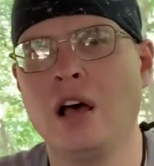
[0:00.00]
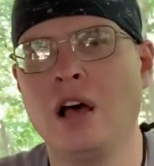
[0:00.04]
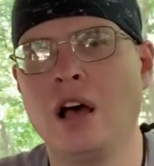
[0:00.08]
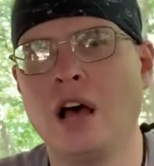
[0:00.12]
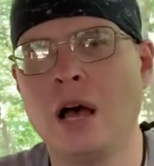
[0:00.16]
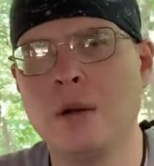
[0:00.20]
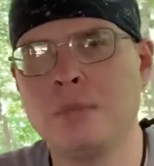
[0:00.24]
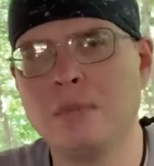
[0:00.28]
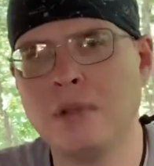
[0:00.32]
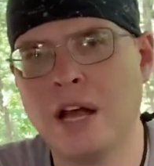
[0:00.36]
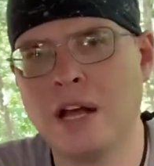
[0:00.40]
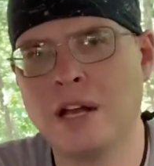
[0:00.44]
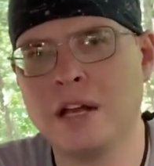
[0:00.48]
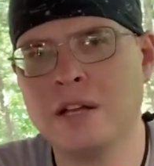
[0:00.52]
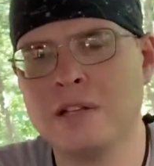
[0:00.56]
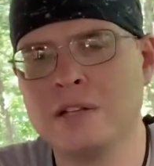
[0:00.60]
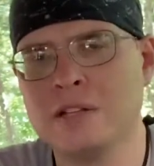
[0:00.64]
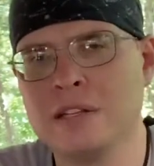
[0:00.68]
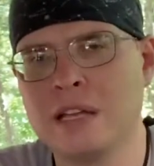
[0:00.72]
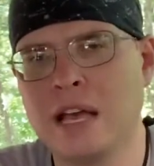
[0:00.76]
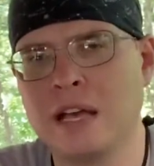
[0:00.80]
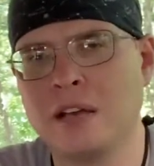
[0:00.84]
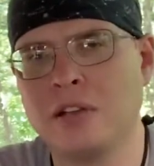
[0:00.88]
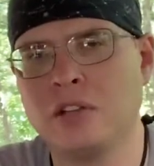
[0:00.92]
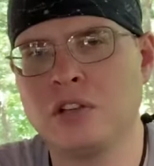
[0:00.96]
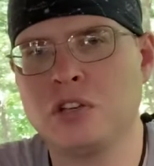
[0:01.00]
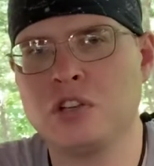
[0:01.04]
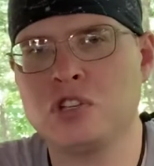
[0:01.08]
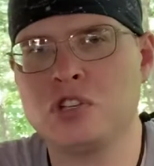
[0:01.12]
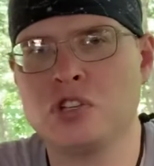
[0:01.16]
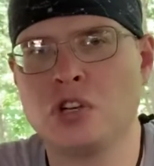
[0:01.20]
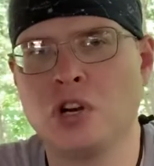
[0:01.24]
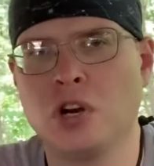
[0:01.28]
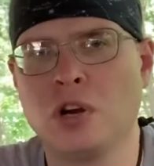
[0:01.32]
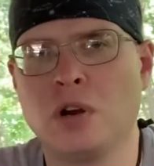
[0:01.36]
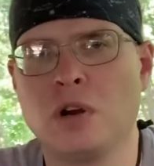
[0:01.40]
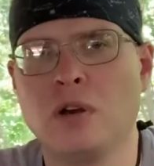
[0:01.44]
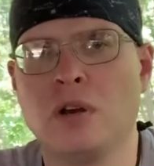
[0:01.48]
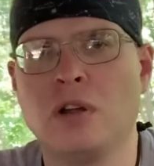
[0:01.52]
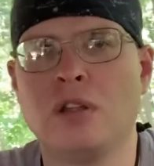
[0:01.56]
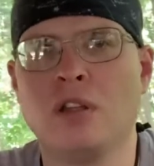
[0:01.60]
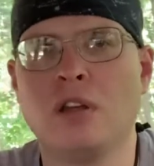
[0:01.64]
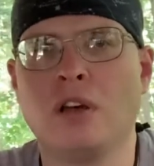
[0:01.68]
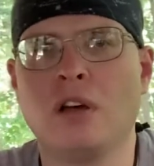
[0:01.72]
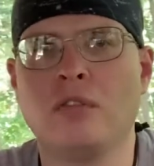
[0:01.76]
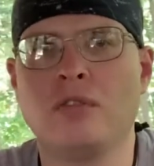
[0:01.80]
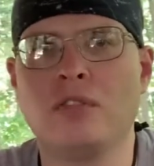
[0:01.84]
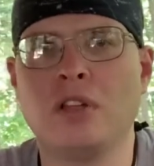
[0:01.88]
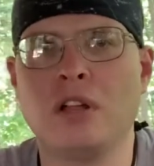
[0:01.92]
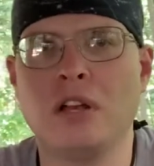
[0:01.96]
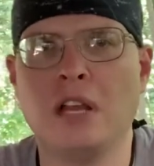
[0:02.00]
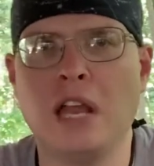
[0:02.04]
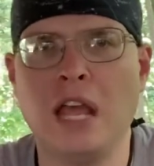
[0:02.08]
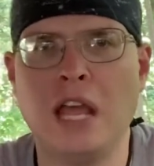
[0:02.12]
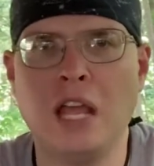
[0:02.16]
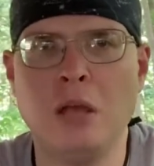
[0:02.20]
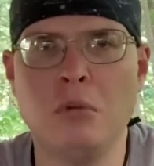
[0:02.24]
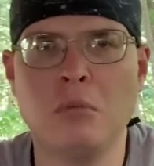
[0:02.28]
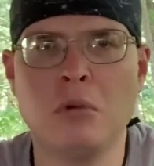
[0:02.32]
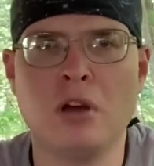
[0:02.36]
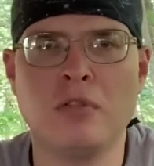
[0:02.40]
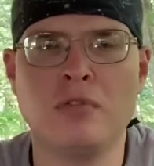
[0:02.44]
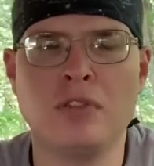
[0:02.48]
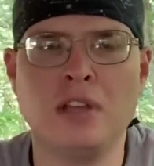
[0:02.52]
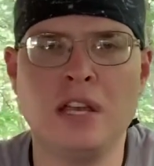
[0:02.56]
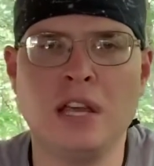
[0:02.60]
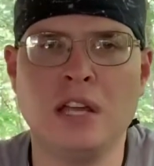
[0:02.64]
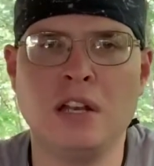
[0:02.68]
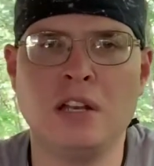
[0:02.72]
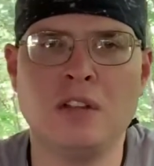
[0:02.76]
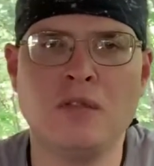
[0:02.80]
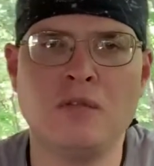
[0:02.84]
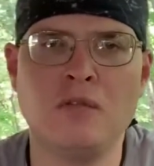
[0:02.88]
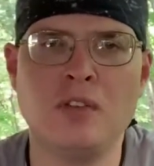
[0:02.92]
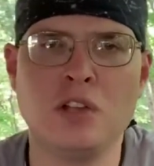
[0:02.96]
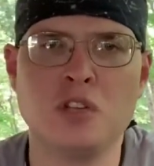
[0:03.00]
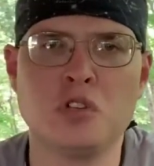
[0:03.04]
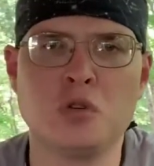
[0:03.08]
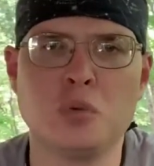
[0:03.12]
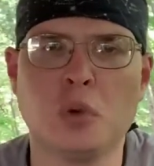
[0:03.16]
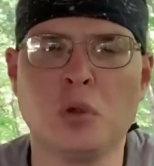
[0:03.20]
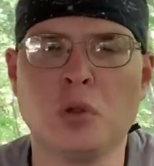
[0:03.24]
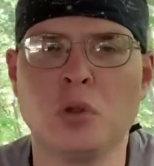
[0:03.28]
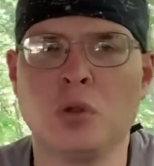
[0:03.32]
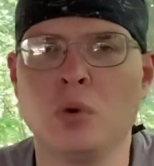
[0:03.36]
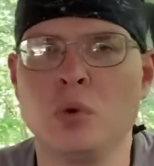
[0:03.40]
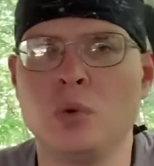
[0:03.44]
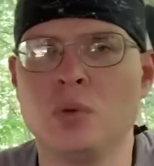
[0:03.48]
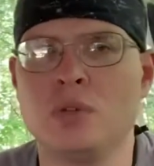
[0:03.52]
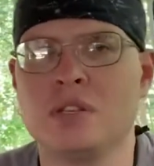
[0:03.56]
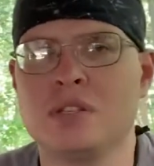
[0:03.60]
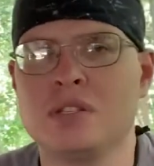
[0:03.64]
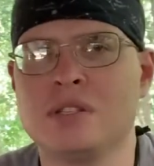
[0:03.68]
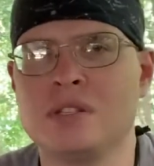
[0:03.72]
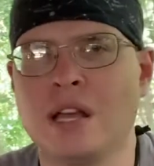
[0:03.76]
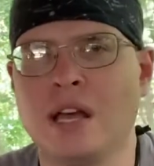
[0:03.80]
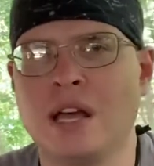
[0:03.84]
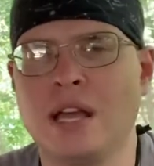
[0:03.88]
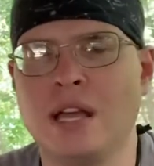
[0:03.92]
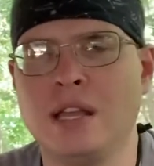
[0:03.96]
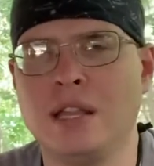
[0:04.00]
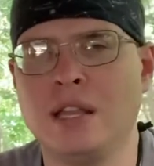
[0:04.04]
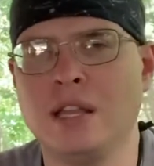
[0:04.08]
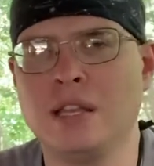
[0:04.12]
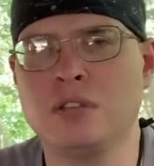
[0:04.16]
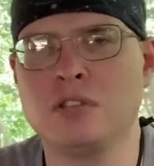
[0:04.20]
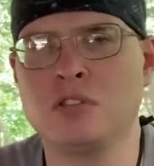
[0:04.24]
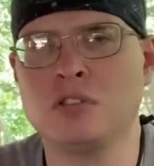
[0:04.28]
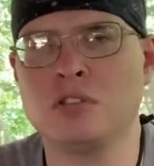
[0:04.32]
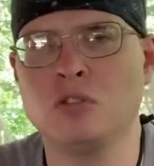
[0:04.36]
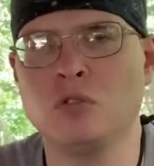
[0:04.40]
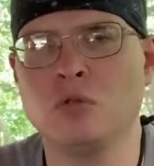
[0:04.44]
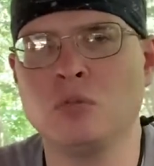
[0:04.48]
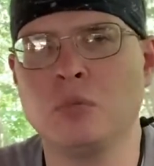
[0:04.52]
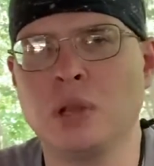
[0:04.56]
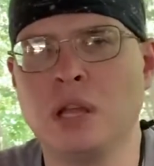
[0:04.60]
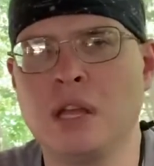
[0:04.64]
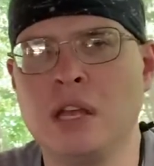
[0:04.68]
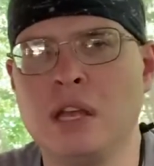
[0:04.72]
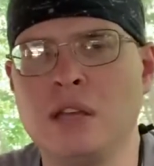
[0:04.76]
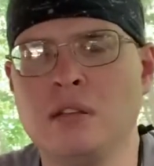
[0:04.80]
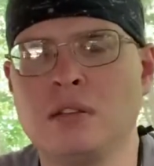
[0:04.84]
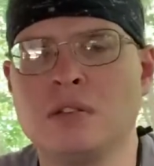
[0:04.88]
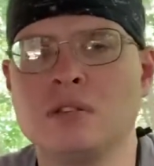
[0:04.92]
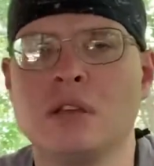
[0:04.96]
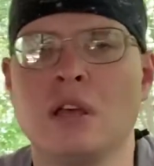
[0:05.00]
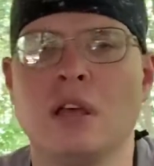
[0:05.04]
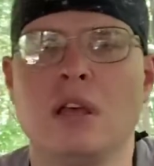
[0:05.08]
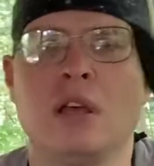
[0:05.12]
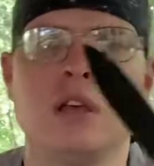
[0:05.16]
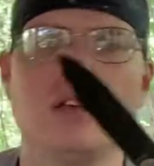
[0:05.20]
I'm not exactly sure of the name of the individual who designed these two blades.